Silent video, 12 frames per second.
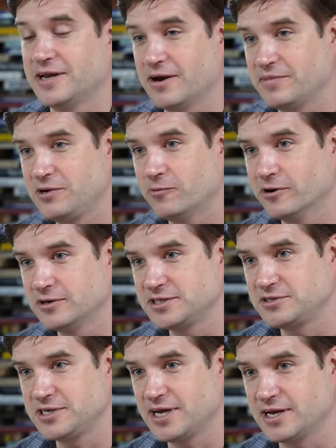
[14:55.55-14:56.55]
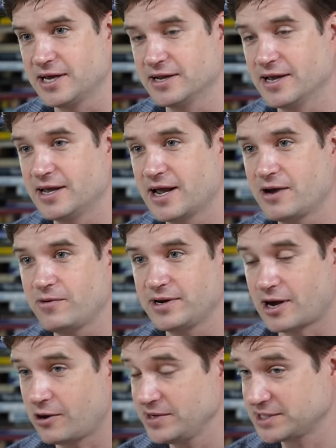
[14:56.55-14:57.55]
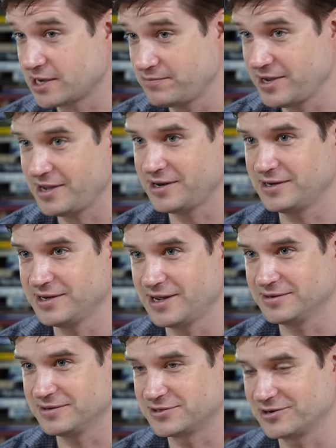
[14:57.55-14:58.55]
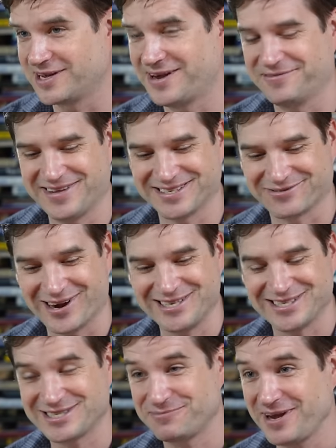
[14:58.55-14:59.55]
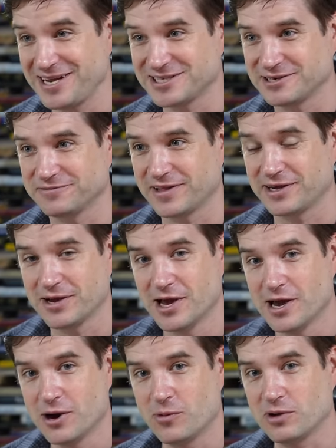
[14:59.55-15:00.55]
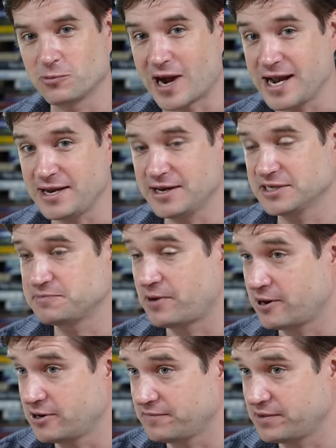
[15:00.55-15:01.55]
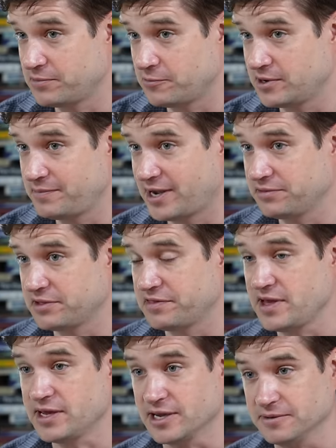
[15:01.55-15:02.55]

How many words did you get in? And I would always come in and, and sort of give this righteous speech of like, well, writing is part of it, but what about the thinking?